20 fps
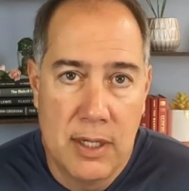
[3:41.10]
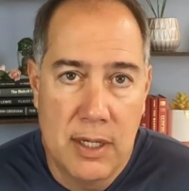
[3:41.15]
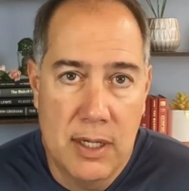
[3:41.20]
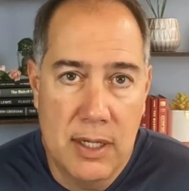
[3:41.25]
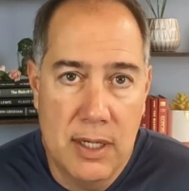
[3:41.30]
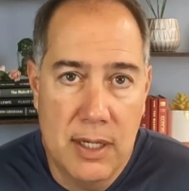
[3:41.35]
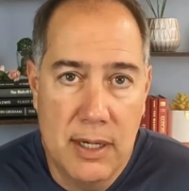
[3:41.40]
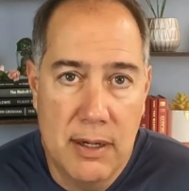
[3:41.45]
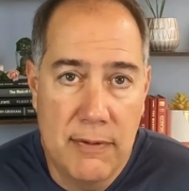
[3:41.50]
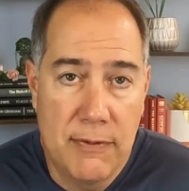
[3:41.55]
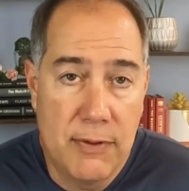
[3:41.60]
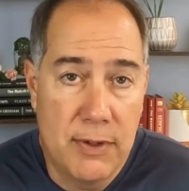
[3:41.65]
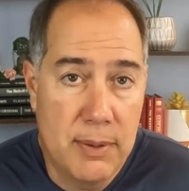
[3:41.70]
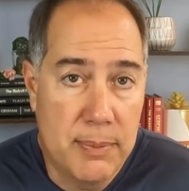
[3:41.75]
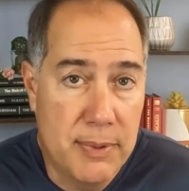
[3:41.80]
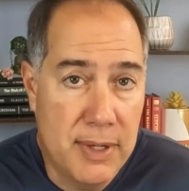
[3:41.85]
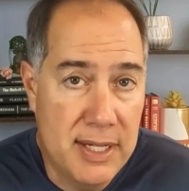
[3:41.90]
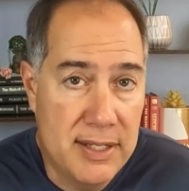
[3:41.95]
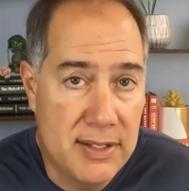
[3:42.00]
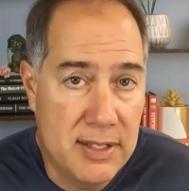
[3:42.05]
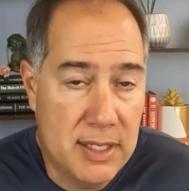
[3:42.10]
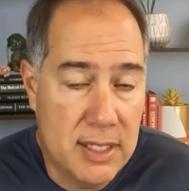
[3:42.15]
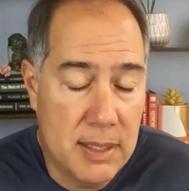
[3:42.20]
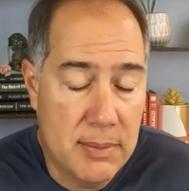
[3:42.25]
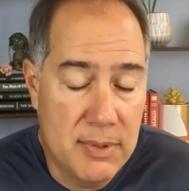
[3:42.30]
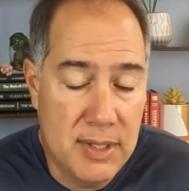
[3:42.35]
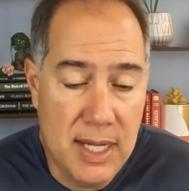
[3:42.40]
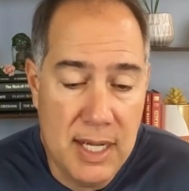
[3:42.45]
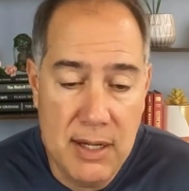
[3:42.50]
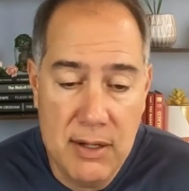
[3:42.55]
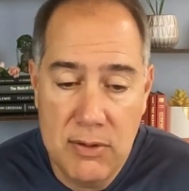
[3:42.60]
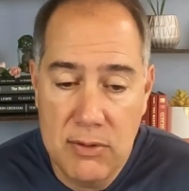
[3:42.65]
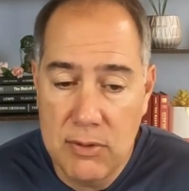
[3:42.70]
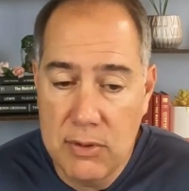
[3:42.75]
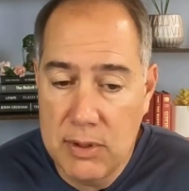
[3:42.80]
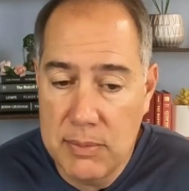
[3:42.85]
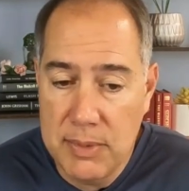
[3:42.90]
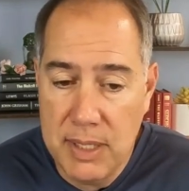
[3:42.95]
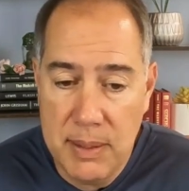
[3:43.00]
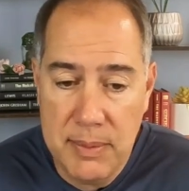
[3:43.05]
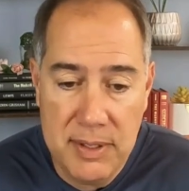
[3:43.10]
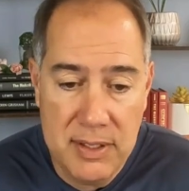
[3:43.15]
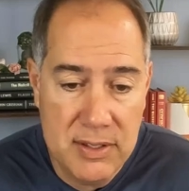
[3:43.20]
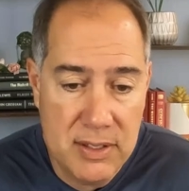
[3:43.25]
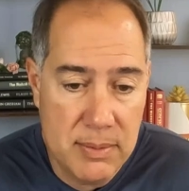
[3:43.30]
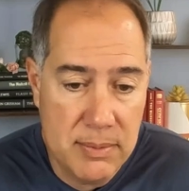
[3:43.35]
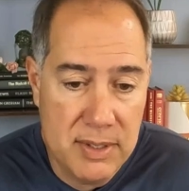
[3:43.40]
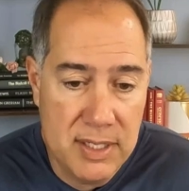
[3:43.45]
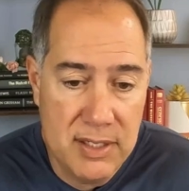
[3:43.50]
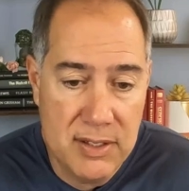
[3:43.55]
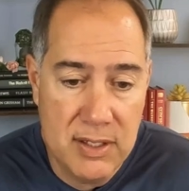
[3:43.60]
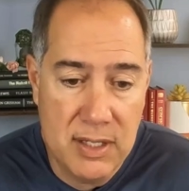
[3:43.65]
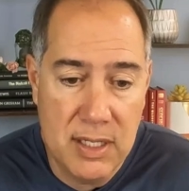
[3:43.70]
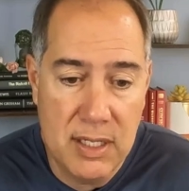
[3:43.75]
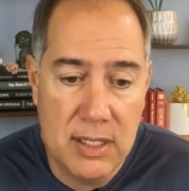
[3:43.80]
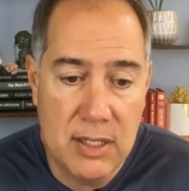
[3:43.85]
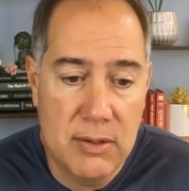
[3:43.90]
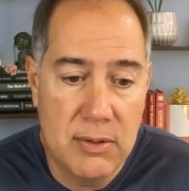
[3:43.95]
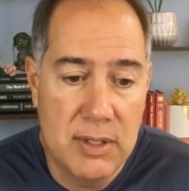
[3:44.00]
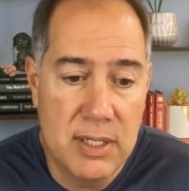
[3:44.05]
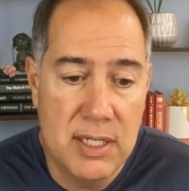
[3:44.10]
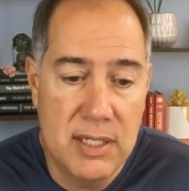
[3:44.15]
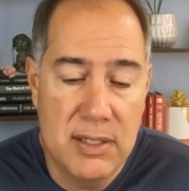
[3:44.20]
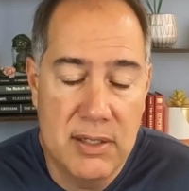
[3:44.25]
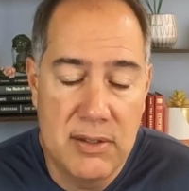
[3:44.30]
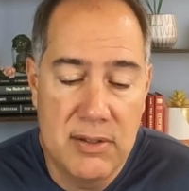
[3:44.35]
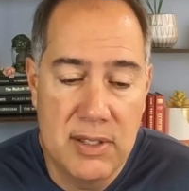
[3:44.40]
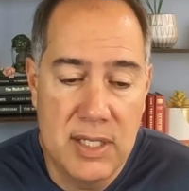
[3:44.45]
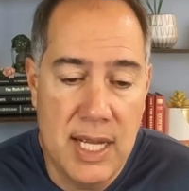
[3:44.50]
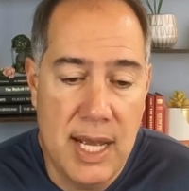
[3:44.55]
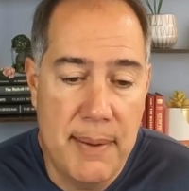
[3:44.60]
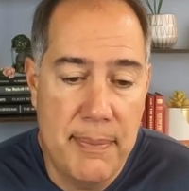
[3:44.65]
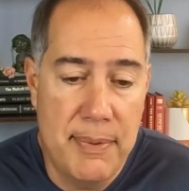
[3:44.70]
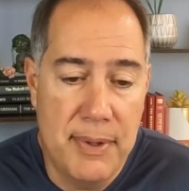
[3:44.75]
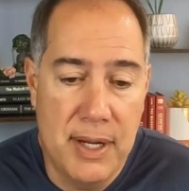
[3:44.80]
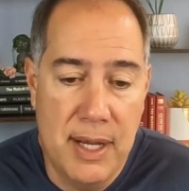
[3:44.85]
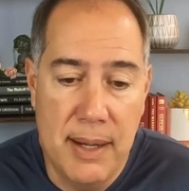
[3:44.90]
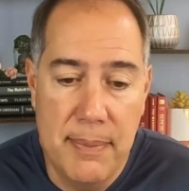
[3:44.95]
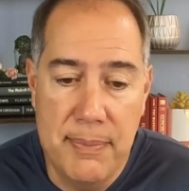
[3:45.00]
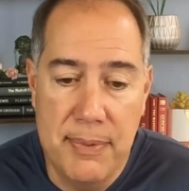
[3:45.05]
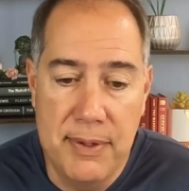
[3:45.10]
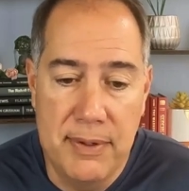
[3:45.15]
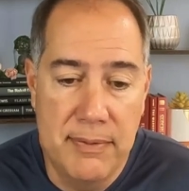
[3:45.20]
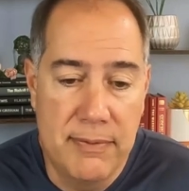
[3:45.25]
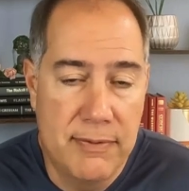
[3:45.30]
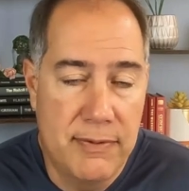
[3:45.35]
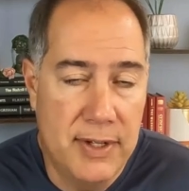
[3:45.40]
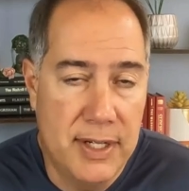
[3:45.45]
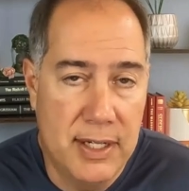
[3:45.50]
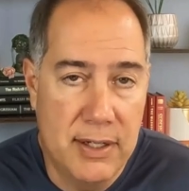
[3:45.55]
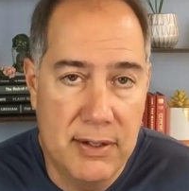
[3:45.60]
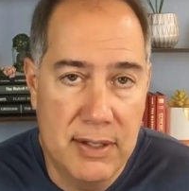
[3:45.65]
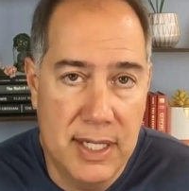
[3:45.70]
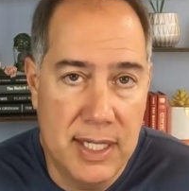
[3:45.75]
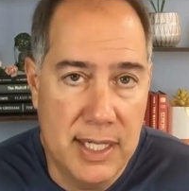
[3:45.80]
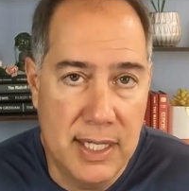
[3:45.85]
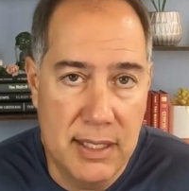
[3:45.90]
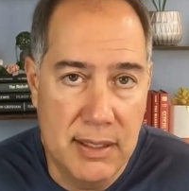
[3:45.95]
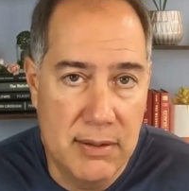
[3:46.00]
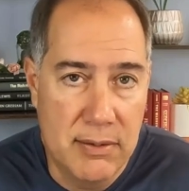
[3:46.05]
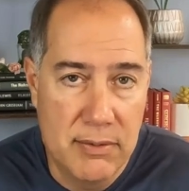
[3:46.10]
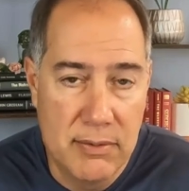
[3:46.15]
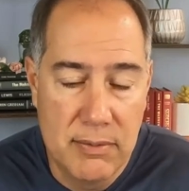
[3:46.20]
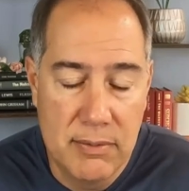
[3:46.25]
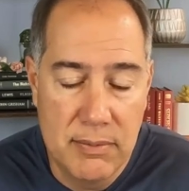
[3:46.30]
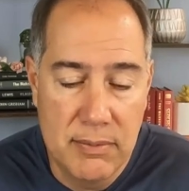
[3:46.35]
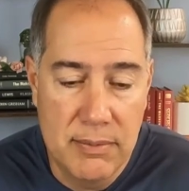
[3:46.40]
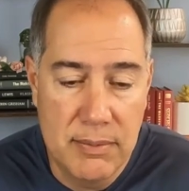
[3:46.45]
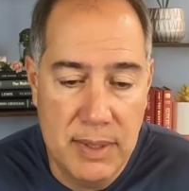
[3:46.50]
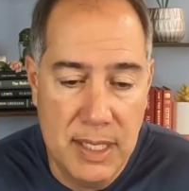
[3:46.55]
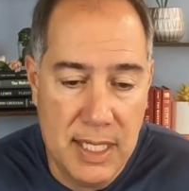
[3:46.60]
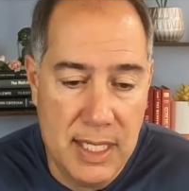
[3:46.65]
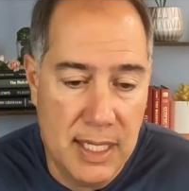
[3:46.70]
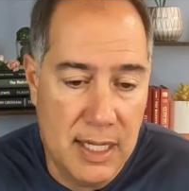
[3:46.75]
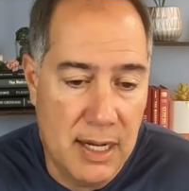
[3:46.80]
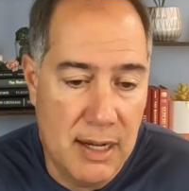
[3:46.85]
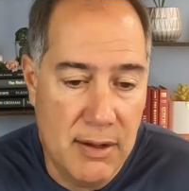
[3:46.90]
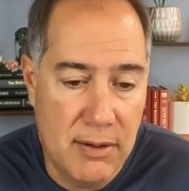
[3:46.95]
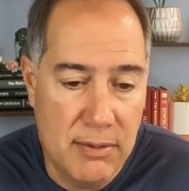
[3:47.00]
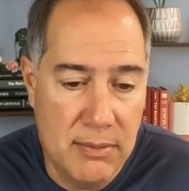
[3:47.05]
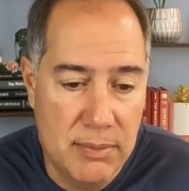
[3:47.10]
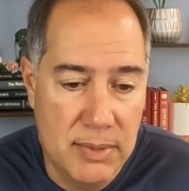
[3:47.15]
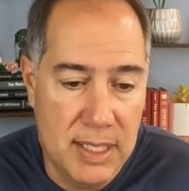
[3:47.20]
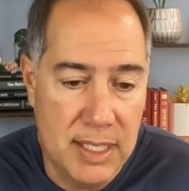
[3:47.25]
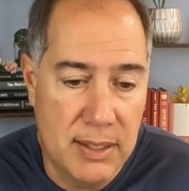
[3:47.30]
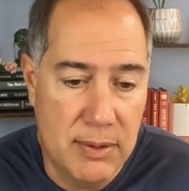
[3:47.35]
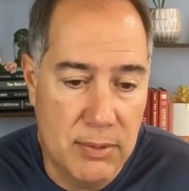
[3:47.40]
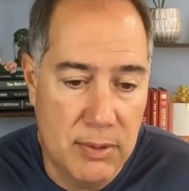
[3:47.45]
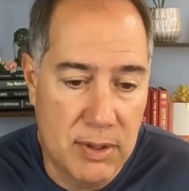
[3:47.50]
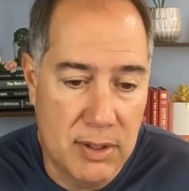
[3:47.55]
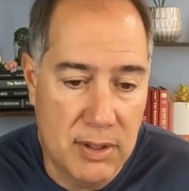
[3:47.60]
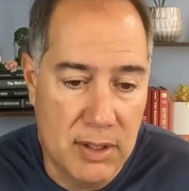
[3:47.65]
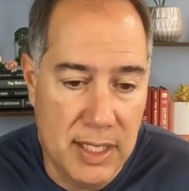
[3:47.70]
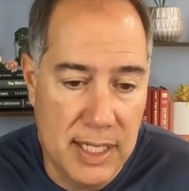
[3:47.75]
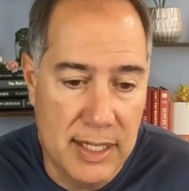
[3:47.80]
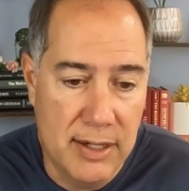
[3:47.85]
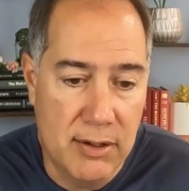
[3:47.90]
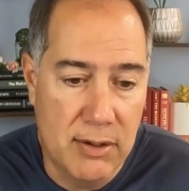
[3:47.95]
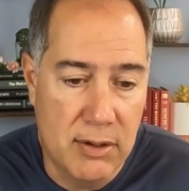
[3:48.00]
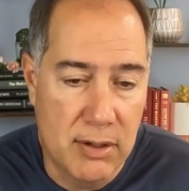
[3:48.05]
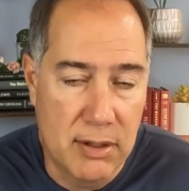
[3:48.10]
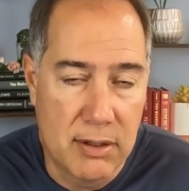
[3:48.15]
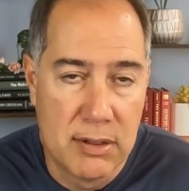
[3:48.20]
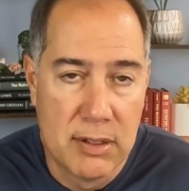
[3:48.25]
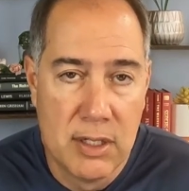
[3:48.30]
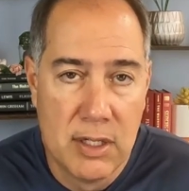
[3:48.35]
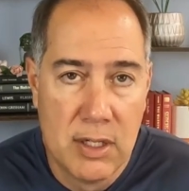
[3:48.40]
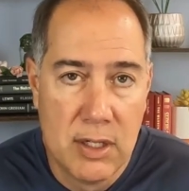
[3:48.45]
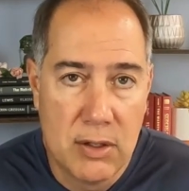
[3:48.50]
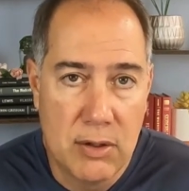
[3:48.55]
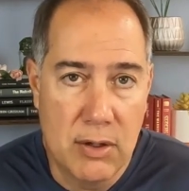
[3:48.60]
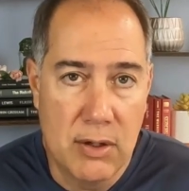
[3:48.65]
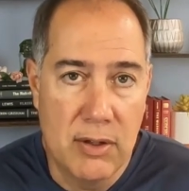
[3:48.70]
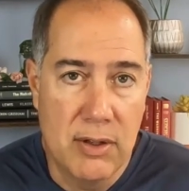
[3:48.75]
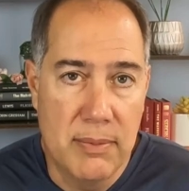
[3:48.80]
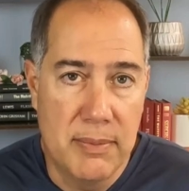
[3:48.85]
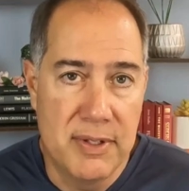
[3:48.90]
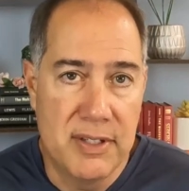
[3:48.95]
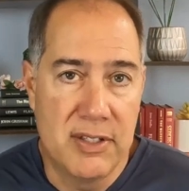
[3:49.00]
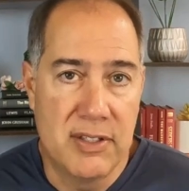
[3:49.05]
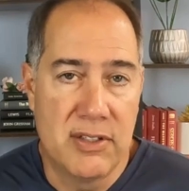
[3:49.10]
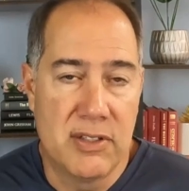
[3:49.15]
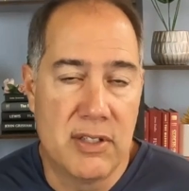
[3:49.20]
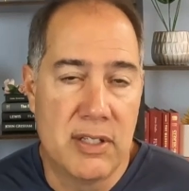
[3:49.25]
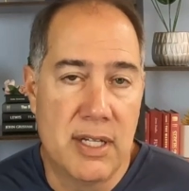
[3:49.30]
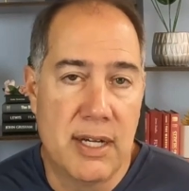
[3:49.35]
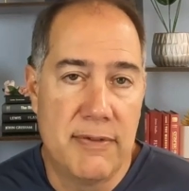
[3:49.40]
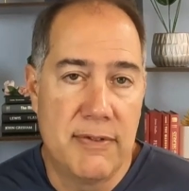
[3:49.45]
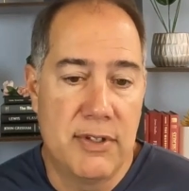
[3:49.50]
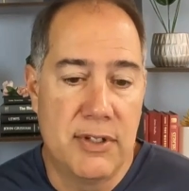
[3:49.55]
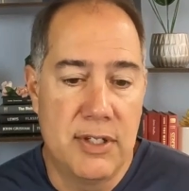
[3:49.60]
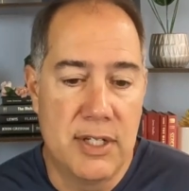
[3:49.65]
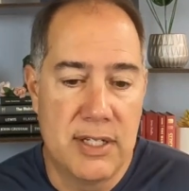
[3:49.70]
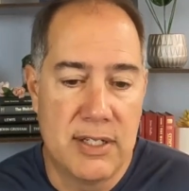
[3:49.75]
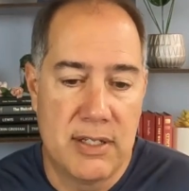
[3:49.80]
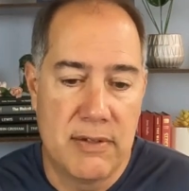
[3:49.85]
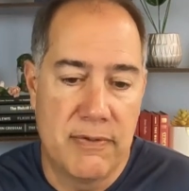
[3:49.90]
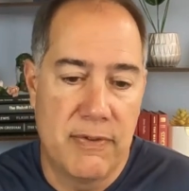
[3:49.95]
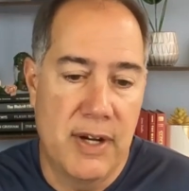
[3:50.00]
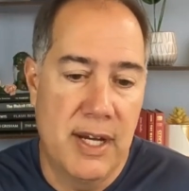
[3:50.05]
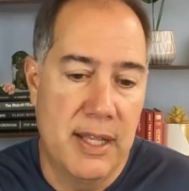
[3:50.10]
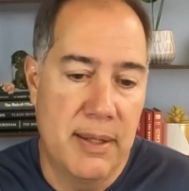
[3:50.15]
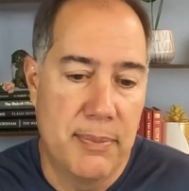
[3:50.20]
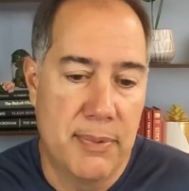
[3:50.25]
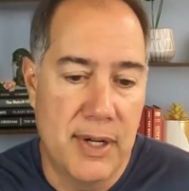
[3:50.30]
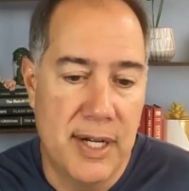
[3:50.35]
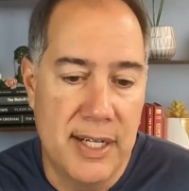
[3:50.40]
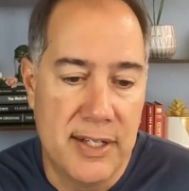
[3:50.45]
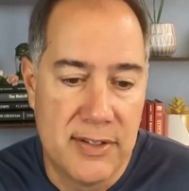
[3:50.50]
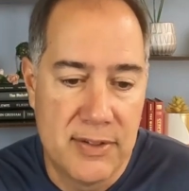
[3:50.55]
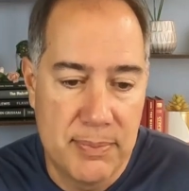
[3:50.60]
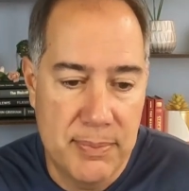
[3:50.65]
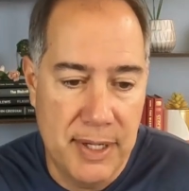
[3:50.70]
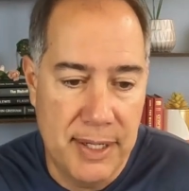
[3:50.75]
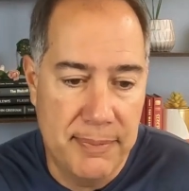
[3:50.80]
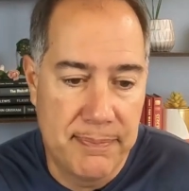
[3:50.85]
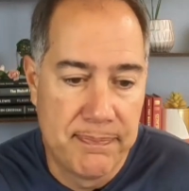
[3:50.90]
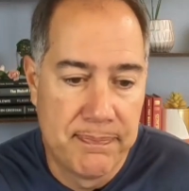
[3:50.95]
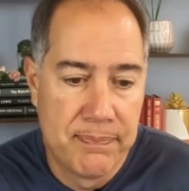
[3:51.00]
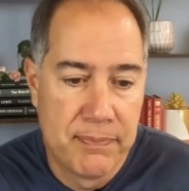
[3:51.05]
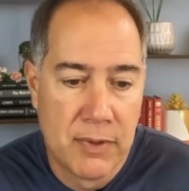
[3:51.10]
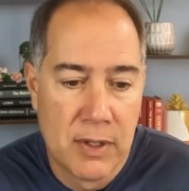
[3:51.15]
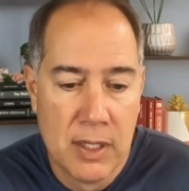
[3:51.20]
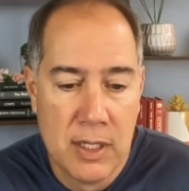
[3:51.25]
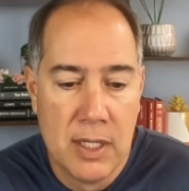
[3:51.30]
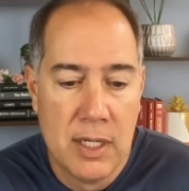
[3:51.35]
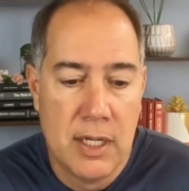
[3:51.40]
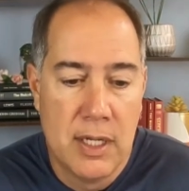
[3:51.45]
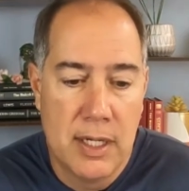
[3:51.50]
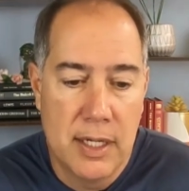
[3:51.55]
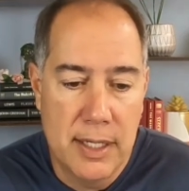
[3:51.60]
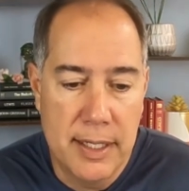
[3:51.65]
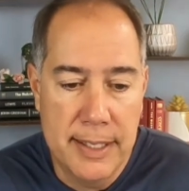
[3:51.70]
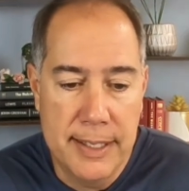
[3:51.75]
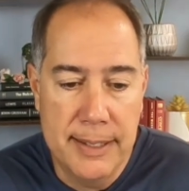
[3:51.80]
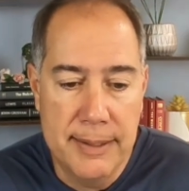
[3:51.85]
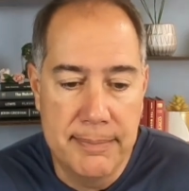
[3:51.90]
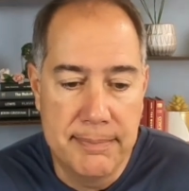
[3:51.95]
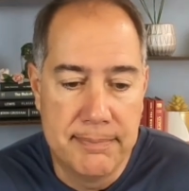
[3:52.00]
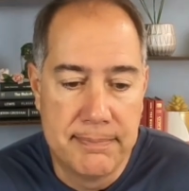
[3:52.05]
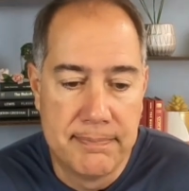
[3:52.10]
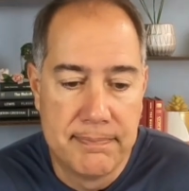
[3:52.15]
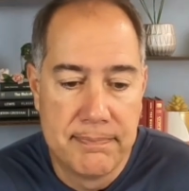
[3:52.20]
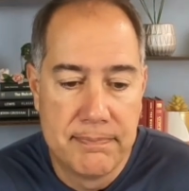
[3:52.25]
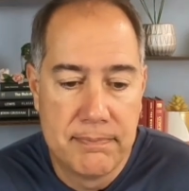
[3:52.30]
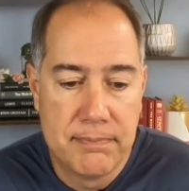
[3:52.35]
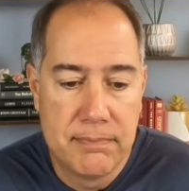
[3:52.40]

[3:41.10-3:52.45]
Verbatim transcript: uh, for the price to come down, or maybe somebody's going to go in and snap it up and figure they can make it out, make it work later, or grow the business enough to justify the price. But um,